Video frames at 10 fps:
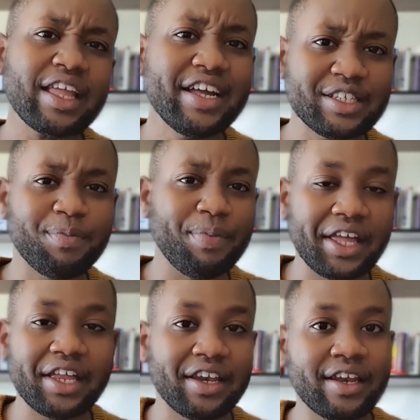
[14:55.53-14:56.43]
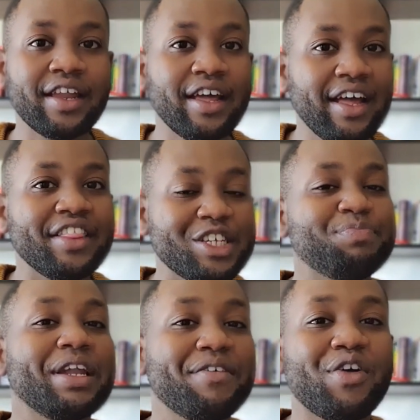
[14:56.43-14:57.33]
there's
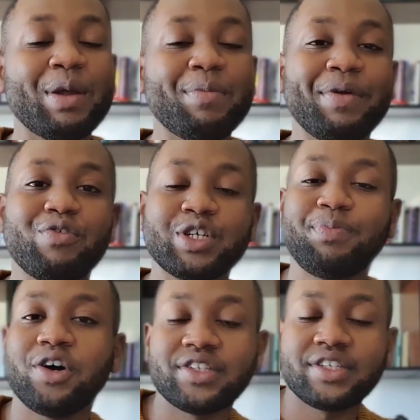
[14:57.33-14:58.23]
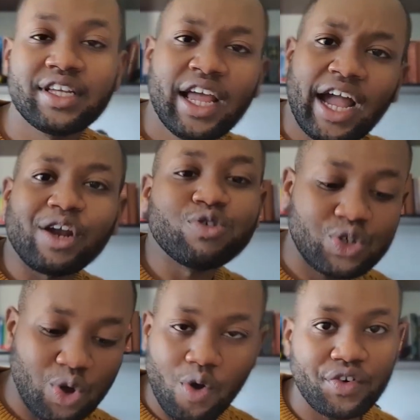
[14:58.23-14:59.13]
been a very big response, and
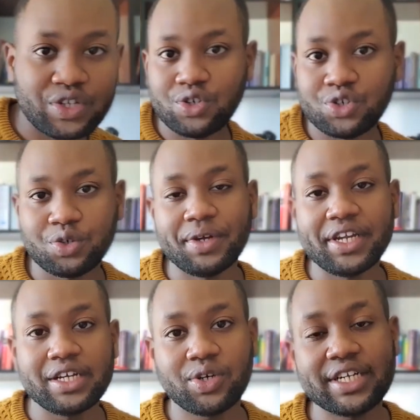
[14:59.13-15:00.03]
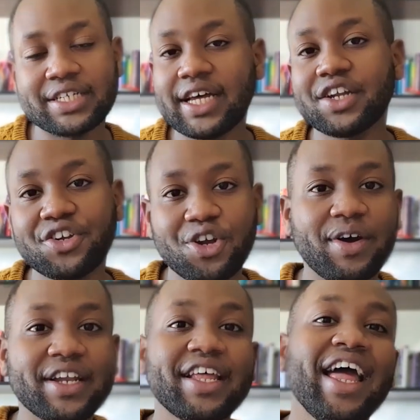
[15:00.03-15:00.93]
also over social media. So I decided, you know
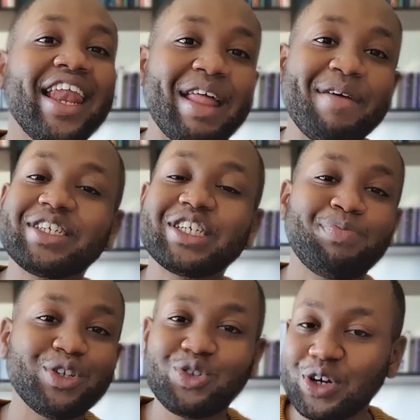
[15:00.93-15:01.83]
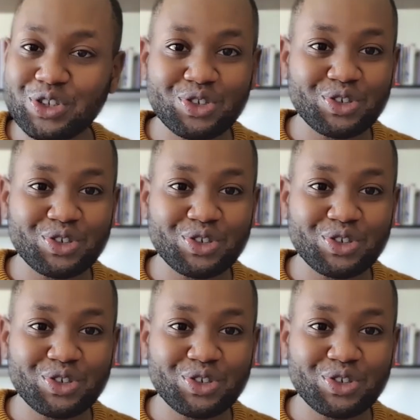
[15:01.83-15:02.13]
what, let me just put two and two